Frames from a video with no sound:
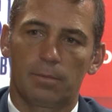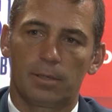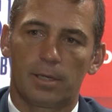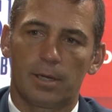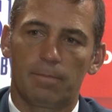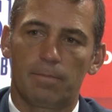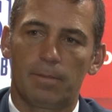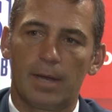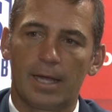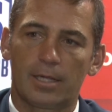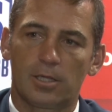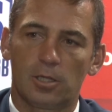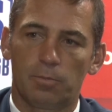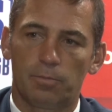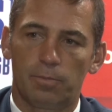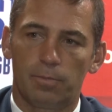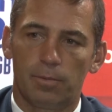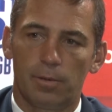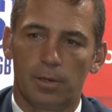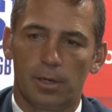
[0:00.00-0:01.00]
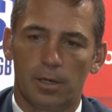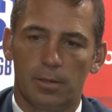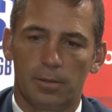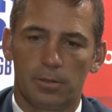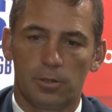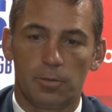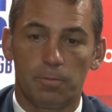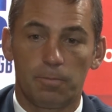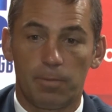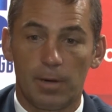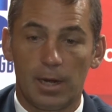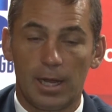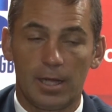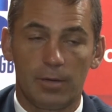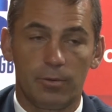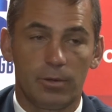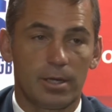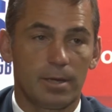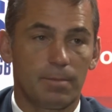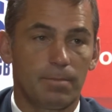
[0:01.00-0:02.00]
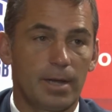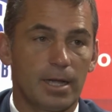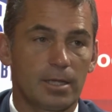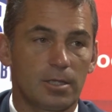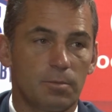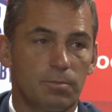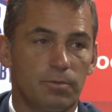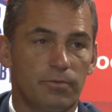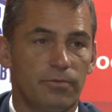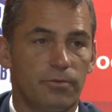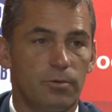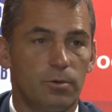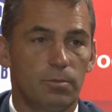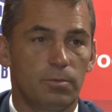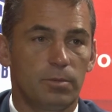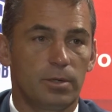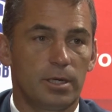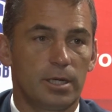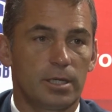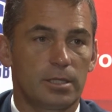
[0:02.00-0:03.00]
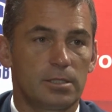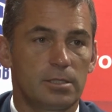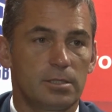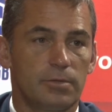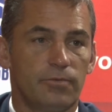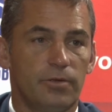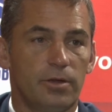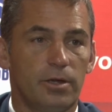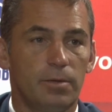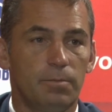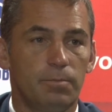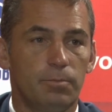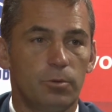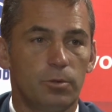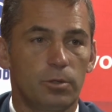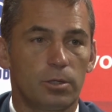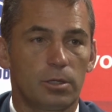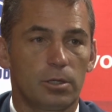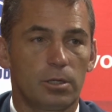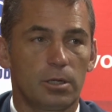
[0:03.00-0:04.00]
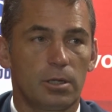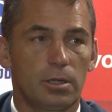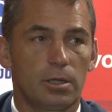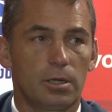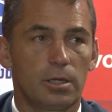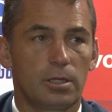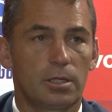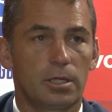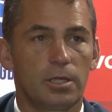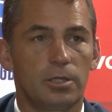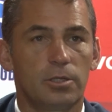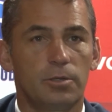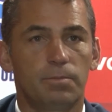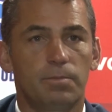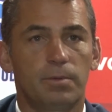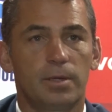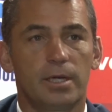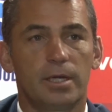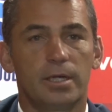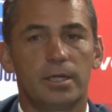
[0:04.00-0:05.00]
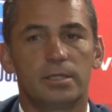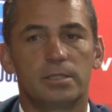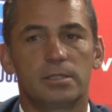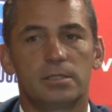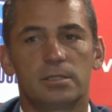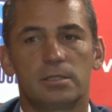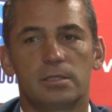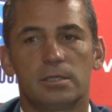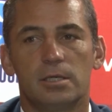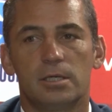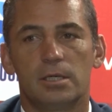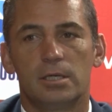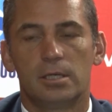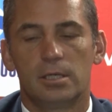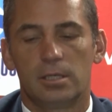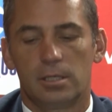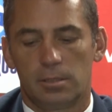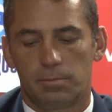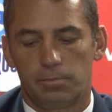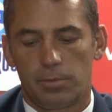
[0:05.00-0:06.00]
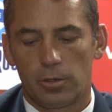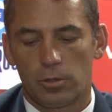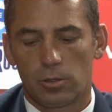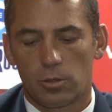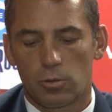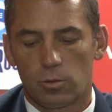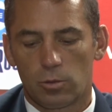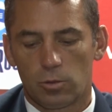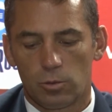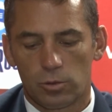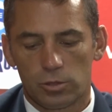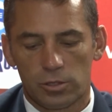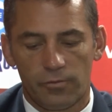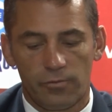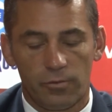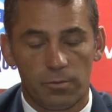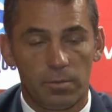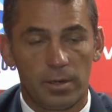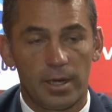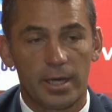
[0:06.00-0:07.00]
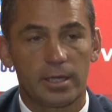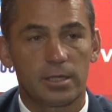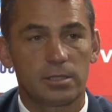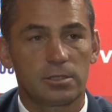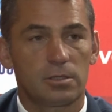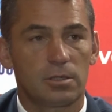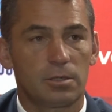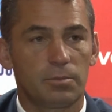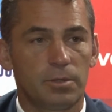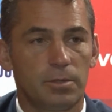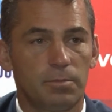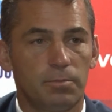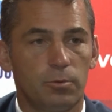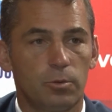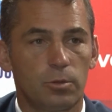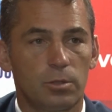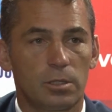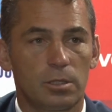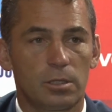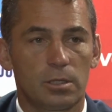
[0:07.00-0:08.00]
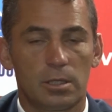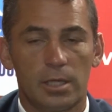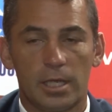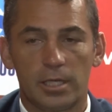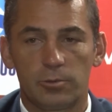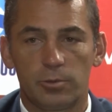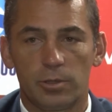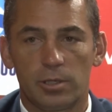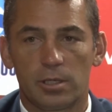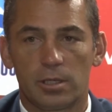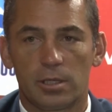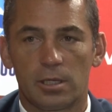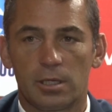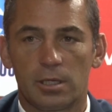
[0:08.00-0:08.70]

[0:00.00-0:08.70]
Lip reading: come back to play, we come back to perform, and that's very important. You know, the return to play is protocol also for Mike is going to be important. Next week